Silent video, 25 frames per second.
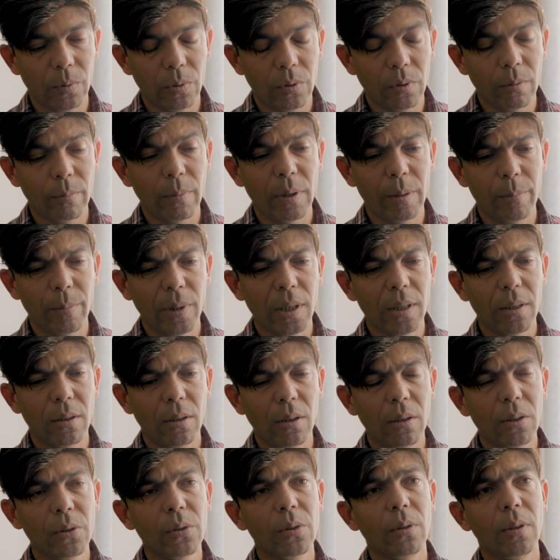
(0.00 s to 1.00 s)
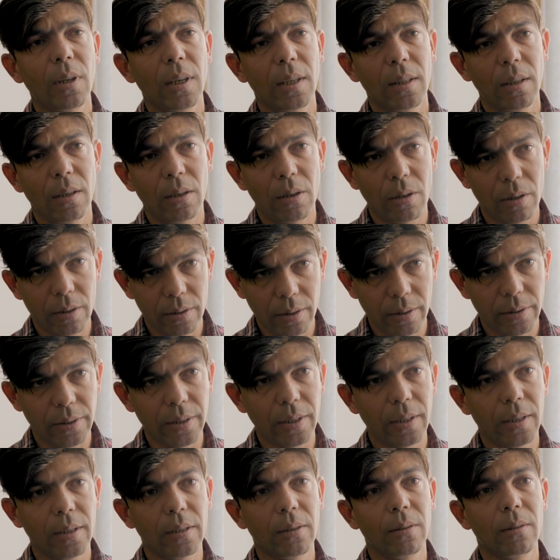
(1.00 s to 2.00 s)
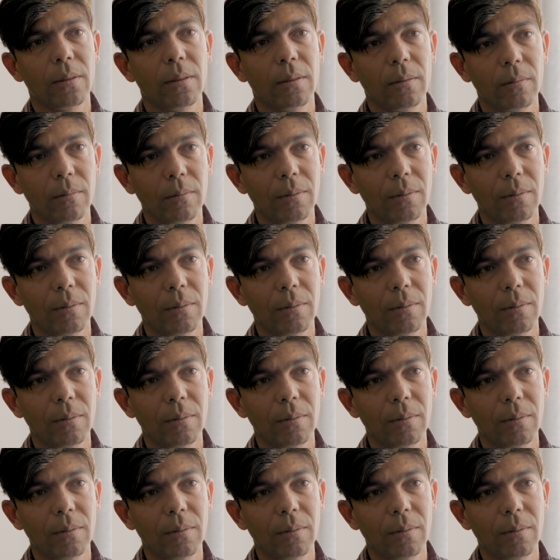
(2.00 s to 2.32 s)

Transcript: So my mother also had a heart attack,